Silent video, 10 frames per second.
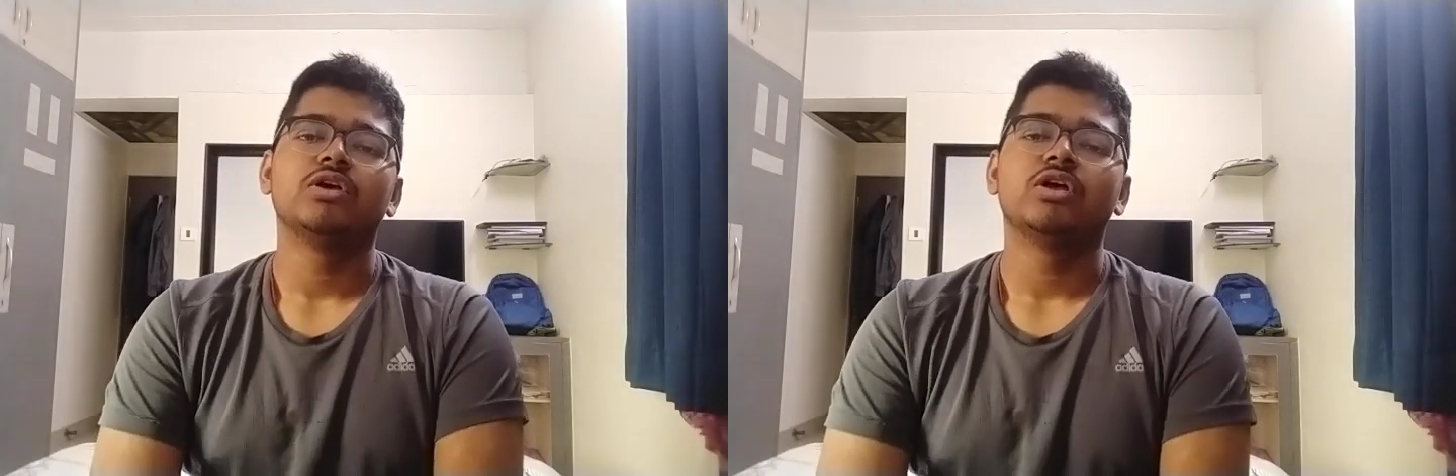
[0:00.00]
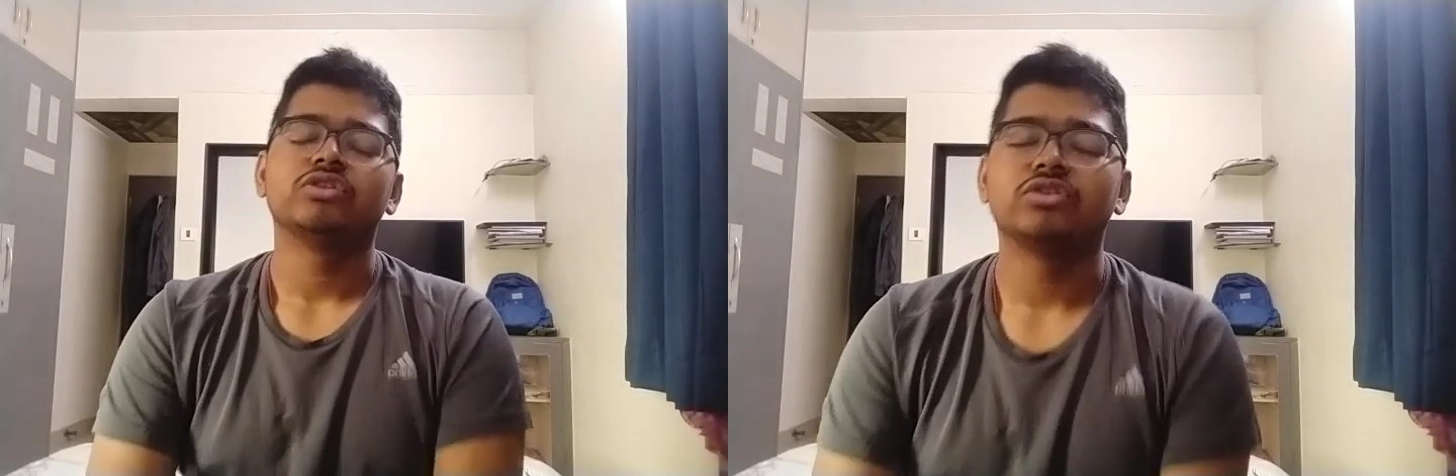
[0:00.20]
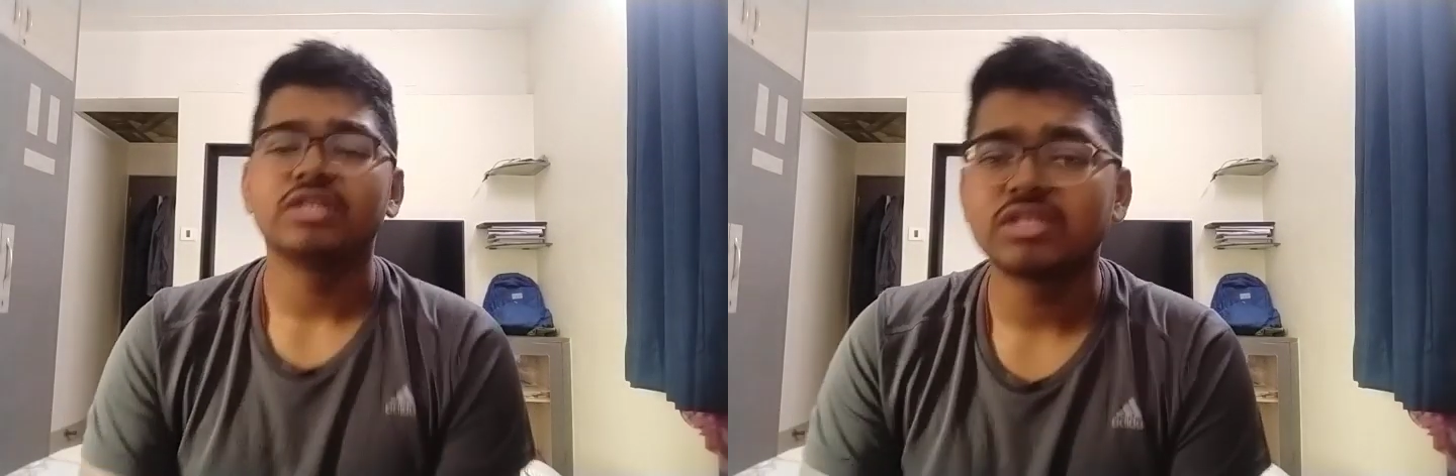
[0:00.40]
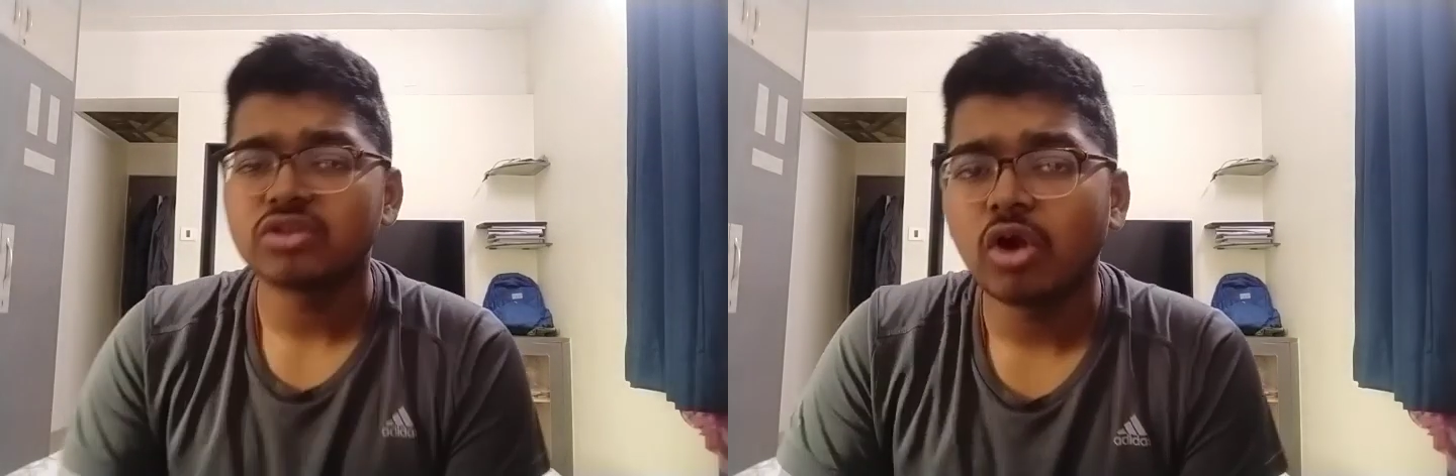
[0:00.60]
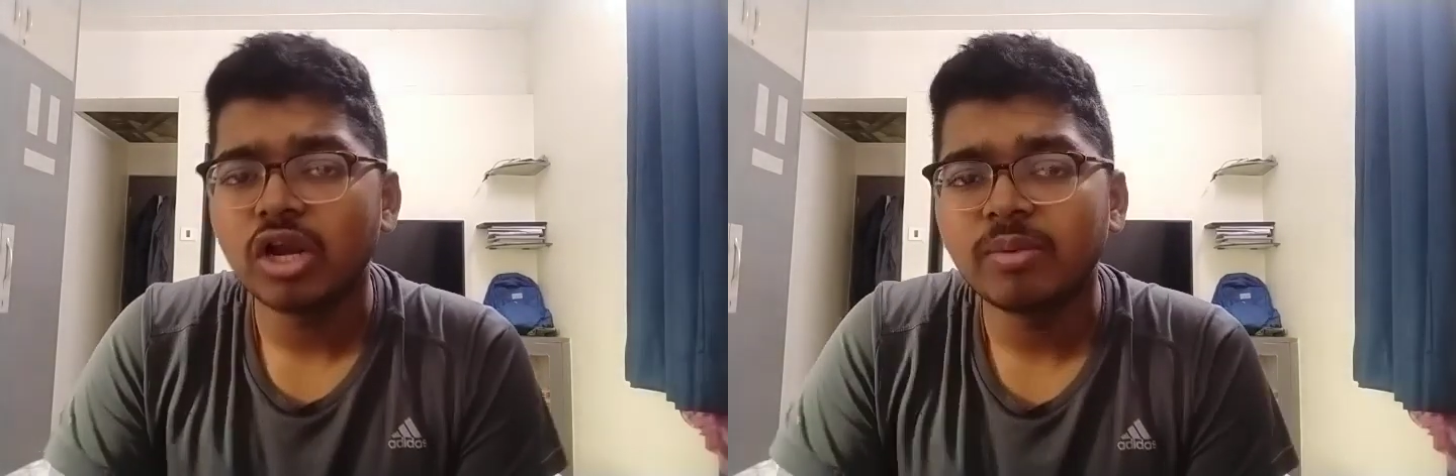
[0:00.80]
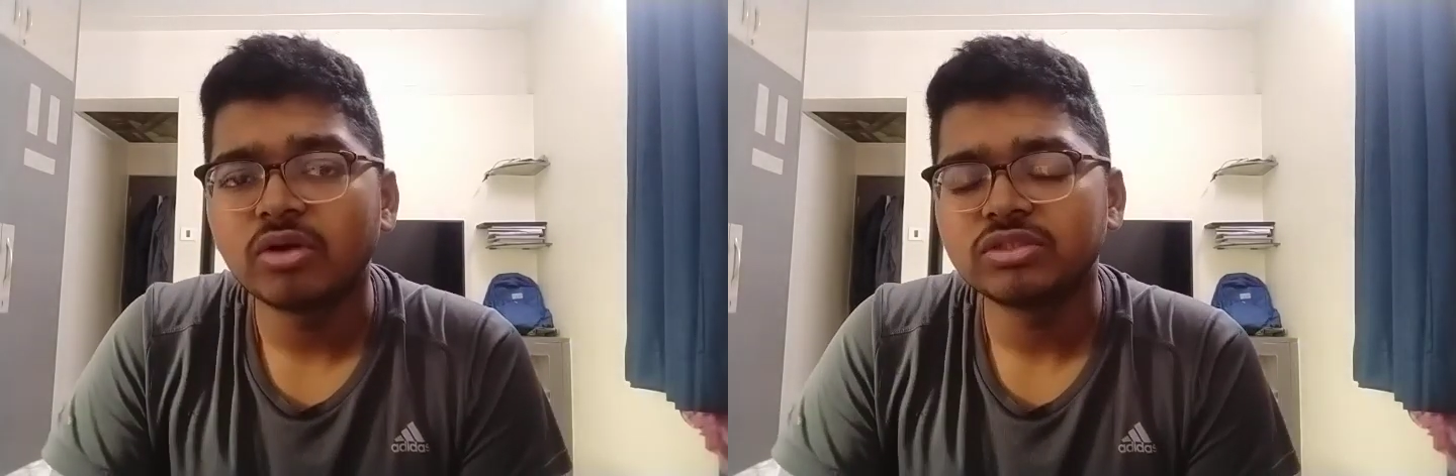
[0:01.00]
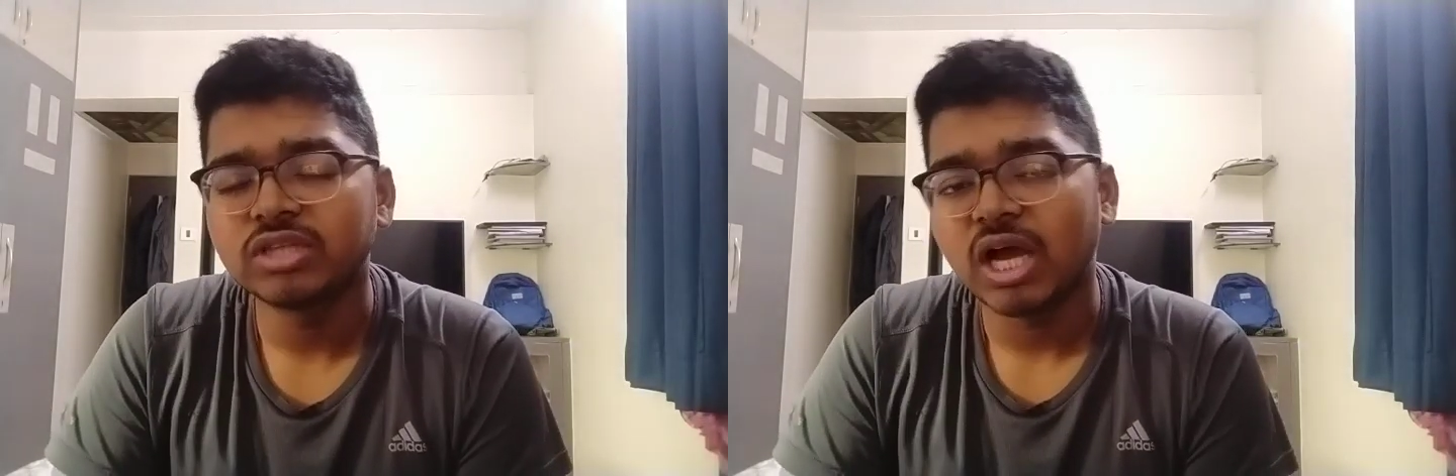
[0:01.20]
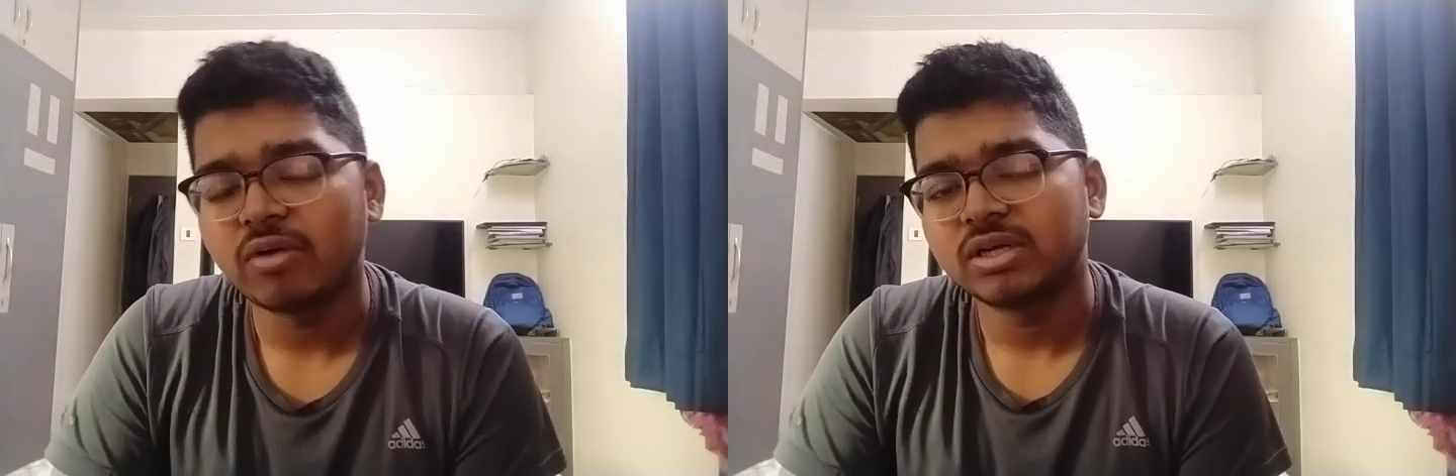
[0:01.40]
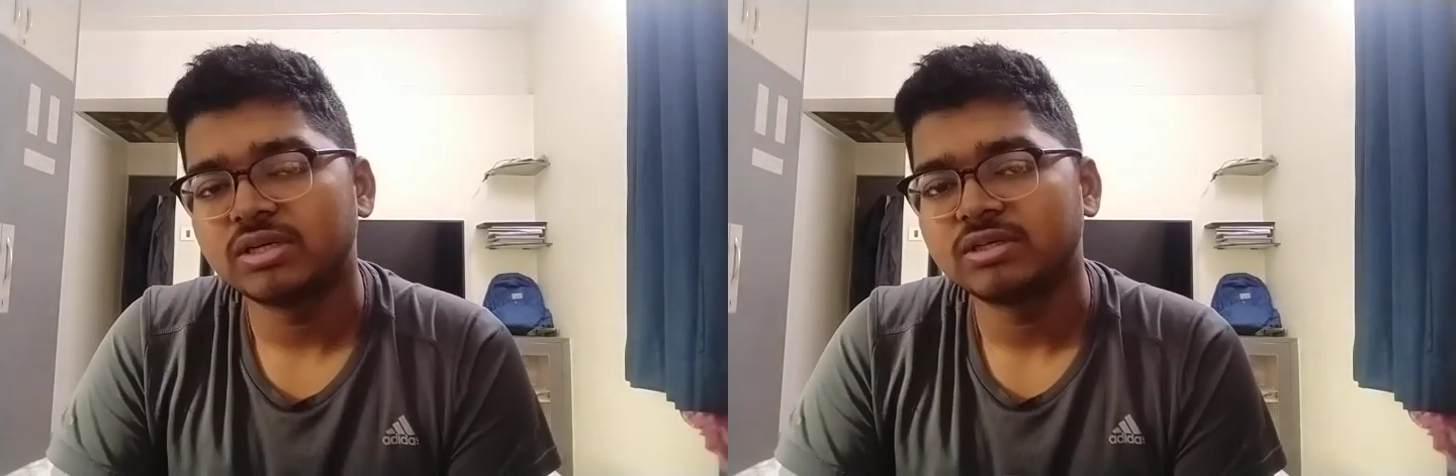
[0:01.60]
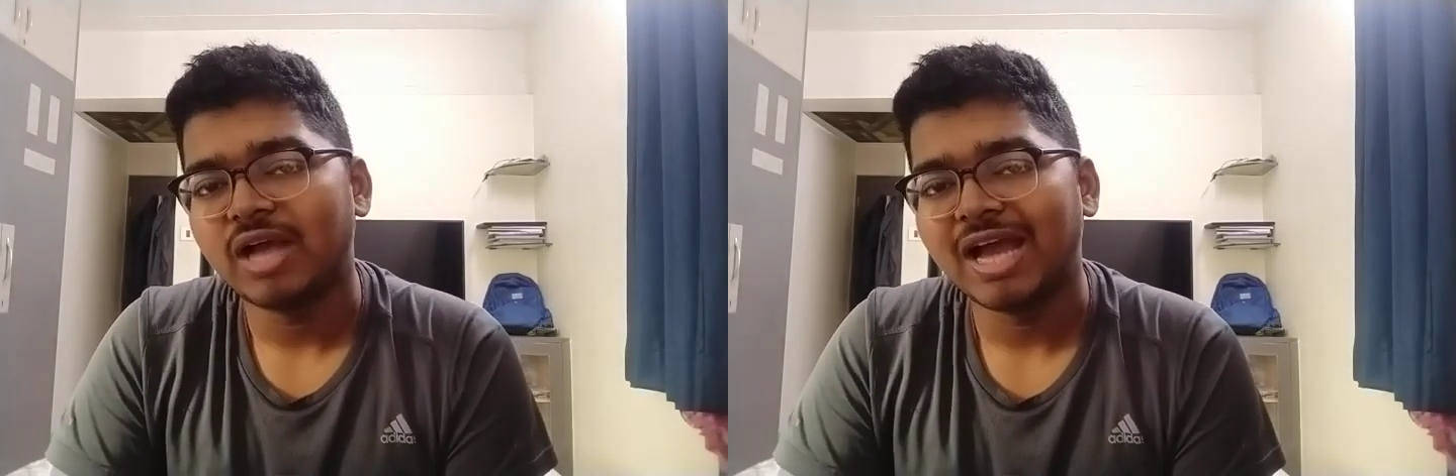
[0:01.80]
So this is all about our